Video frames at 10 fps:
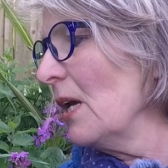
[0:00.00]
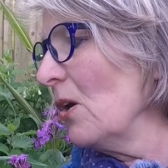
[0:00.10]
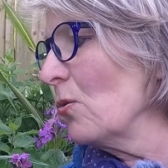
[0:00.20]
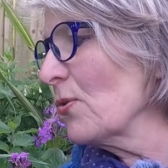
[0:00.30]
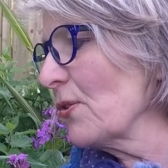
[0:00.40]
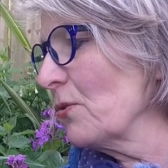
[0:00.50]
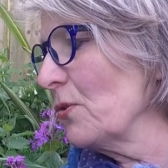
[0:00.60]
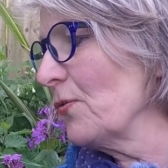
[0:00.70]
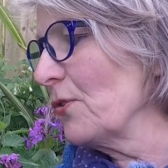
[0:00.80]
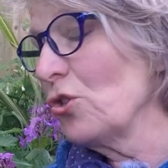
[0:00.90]
Also good
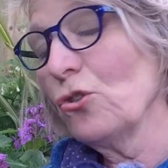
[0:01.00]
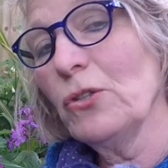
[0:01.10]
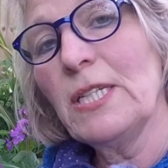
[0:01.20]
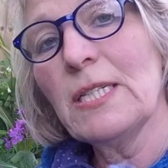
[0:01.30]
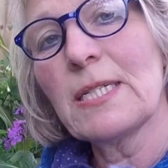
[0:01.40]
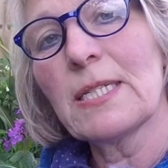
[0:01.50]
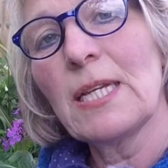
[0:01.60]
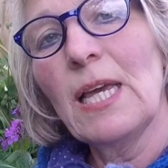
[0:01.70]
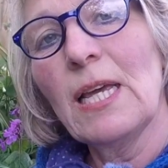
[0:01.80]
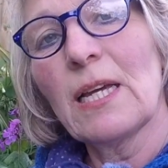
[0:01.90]
for joints,
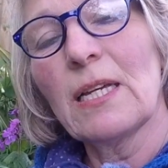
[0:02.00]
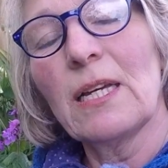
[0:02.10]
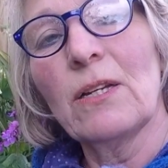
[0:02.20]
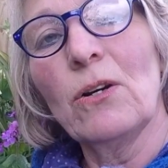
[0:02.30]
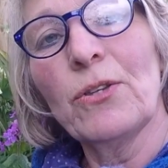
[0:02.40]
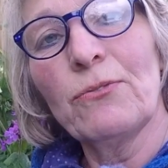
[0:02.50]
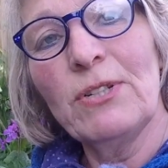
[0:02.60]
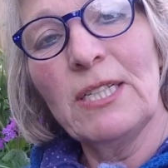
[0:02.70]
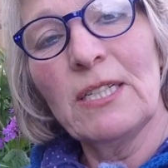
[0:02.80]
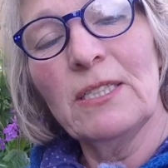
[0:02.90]

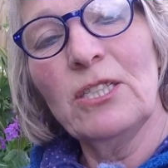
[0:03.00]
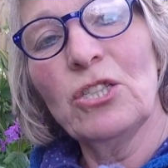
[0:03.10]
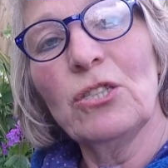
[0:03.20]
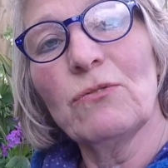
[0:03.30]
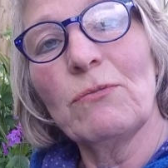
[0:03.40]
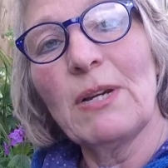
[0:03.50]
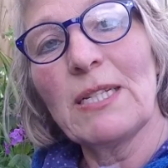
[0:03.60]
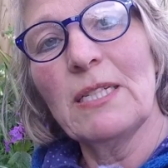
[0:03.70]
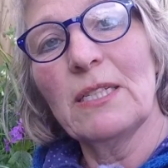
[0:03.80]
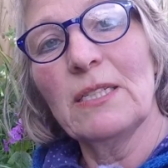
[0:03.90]
arthritic conditions,
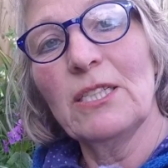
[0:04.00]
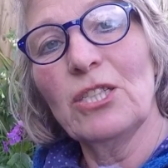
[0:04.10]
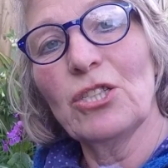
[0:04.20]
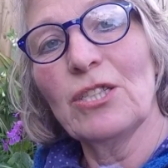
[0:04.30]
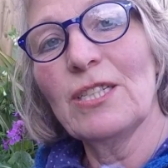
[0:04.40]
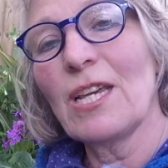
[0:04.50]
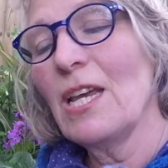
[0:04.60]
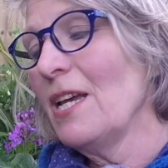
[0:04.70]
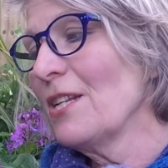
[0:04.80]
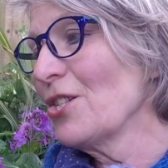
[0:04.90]
rheumatic conditions.
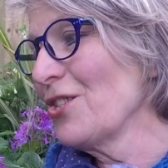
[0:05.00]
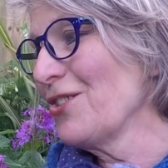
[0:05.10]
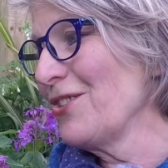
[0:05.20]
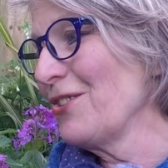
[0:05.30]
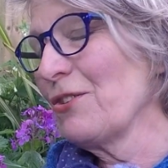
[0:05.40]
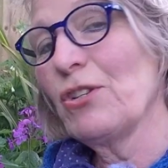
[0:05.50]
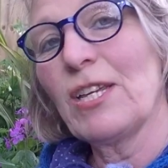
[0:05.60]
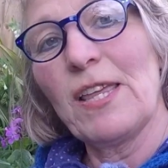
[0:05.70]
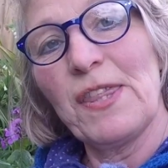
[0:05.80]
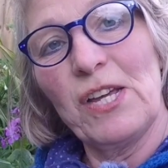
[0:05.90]
Just to
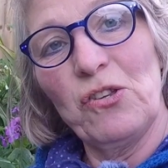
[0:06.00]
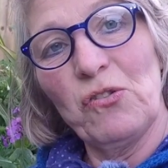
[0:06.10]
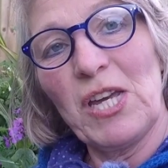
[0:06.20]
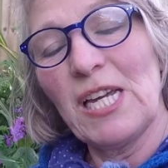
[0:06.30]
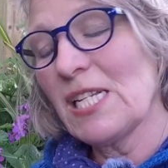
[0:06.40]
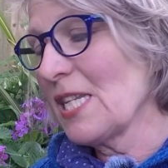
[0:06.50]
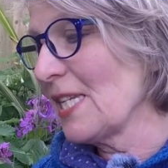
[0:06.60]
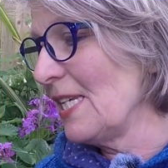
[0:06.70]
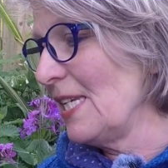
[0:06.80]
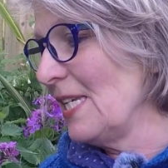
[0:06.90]
get that in your head,
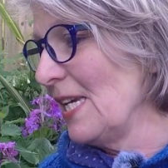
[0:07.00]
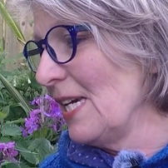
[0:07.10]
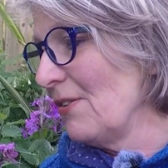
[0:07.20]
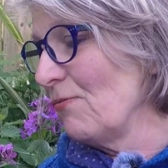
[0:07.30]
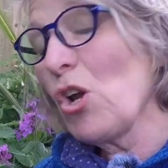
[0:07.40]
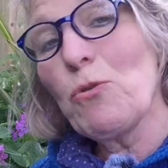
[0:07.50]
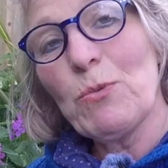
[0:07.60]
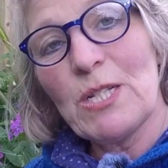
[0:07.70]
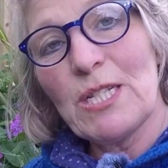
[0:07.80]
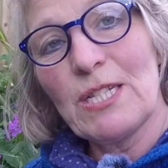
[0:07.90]
the
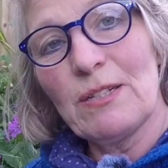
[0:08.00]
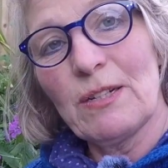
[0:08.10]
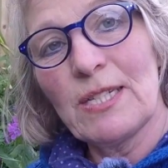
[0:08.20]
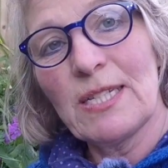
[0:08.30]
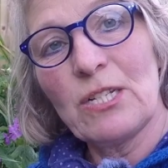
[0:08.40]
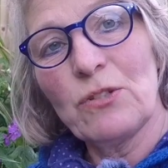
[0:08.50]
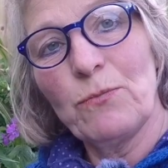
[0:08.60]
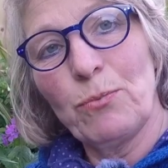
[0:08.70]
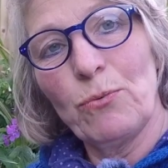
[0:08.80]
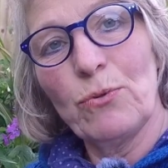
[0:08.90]
Romans are said to have
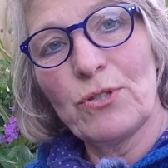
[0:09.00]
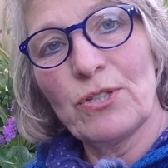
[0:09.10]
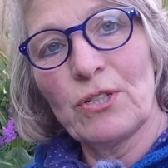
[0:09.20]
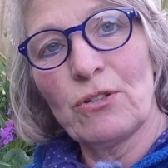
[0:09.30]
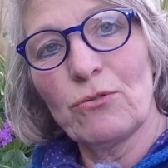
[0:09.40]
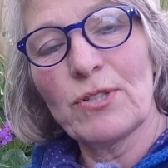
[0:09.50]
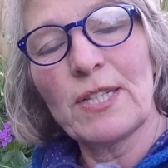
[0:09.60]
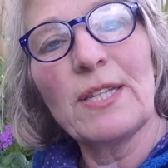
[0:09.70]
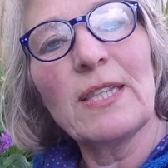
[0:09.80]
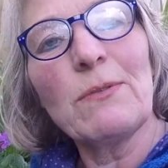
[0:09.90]
brought across, I
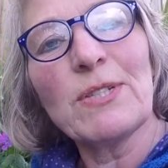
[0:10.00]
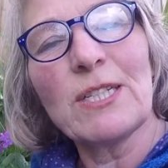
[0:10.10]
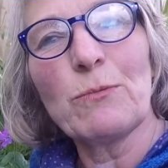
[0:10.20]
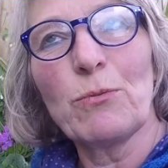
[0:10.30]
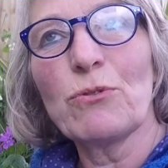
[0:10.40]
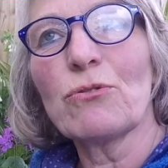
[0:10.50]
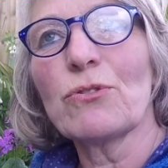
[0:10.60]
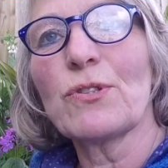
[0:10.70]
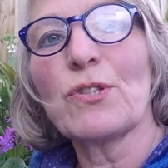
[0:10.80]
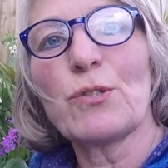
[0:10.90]
think they were said to have brought
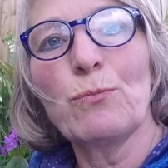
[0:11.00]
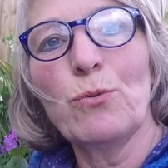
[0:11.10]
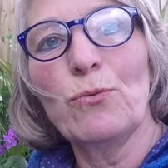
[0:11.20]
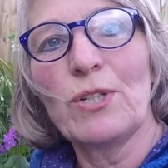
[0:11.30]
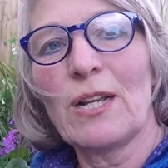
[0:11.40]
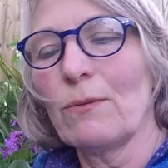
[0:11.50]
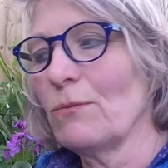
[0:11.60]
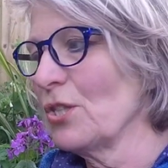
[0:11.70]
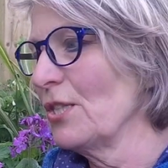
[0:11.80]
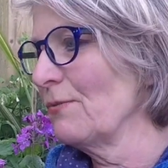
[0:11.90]
across the small nettle,
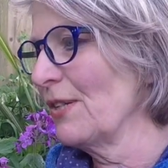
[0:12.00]
which is